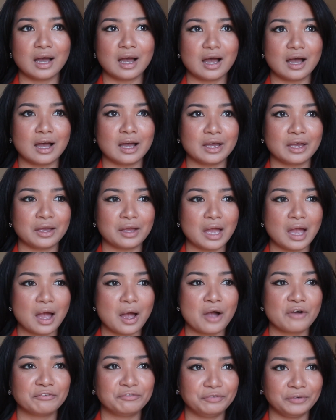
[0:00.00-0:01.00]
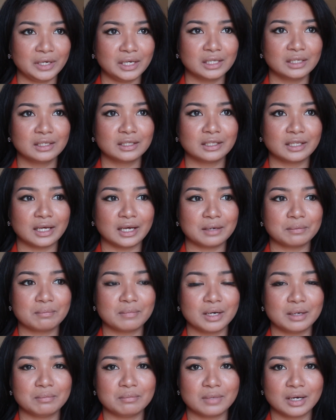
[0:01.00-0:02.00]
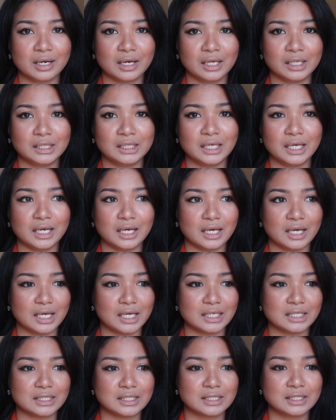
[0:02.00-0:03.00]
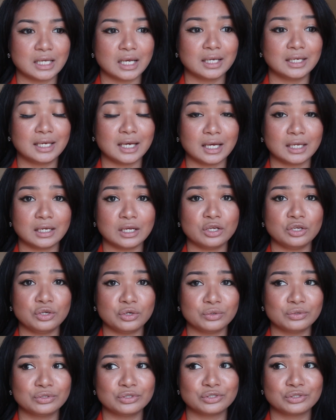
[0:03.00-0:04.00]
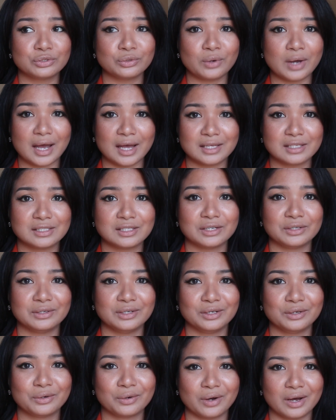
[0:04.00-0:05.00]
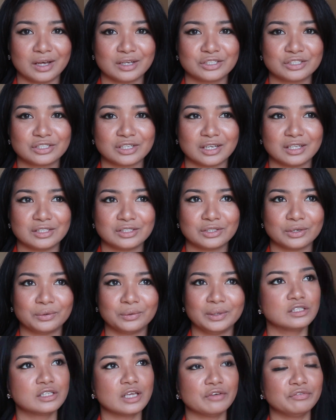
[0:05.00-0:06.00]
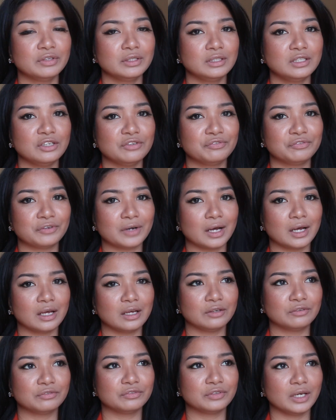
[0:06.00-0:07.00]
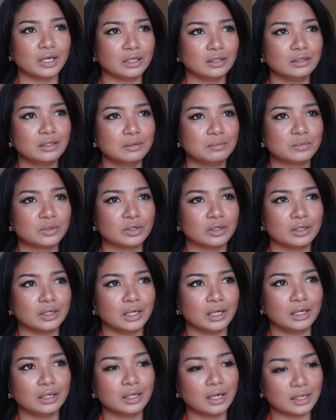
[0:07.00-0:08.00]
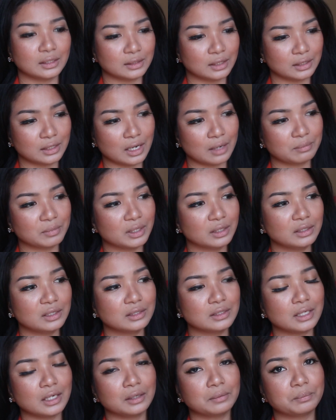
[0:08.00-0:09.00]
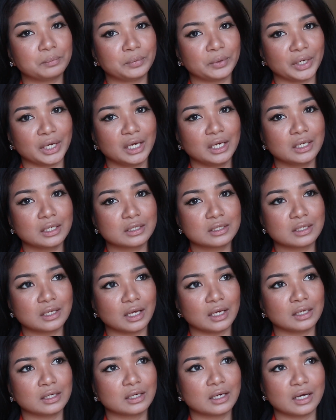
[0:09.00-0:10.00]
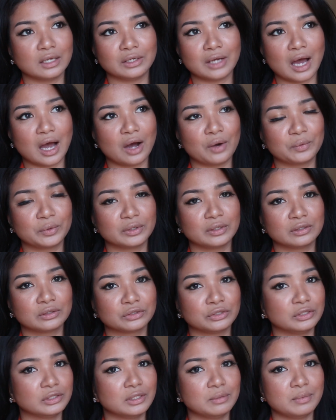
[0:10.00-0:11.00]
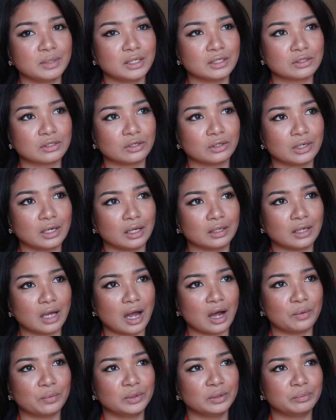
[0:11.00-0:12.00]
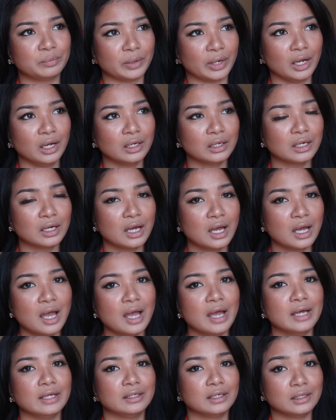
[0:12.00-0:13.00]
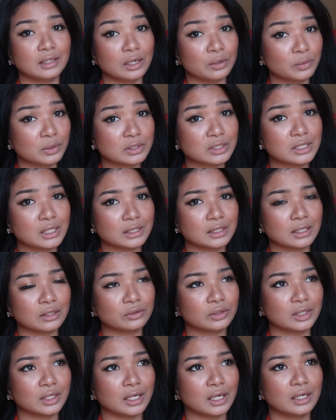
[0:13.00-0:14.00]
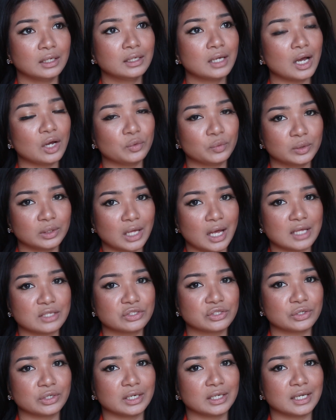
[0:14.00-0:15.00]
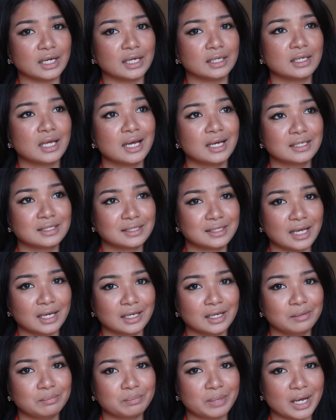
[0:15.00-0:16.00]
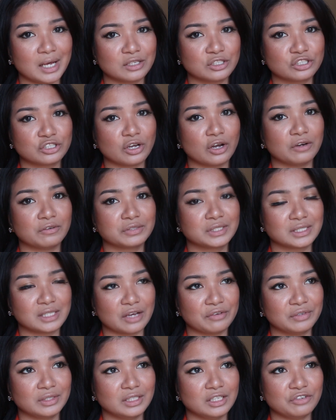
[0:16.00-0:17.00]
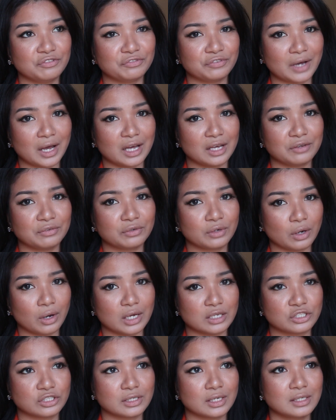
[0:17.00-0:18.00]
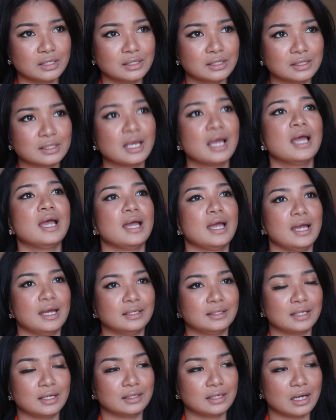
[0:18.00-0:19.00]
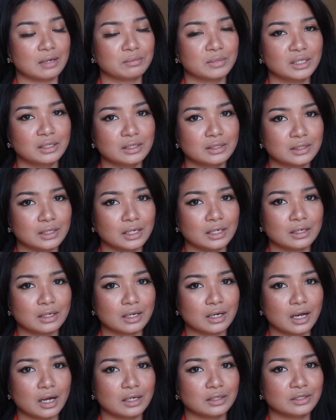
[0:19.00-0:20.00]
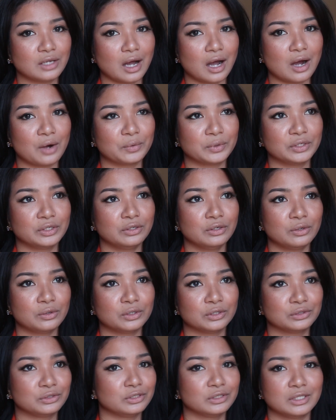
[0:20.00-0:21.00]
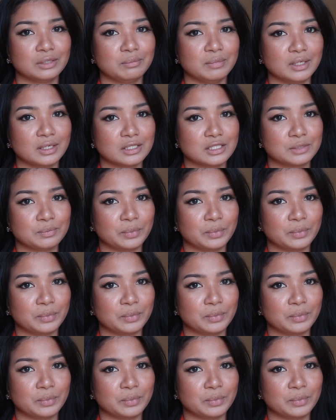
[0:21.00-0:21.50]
I feel like my mind is getting used to answering questions. So 75 in the morning, and then I'm gonna take break like an hour, 30 minutes or an hour break, and then I will sit down again. I will answer again second batch of 75 questions, and then I'm gonna take an hour or 30 minutes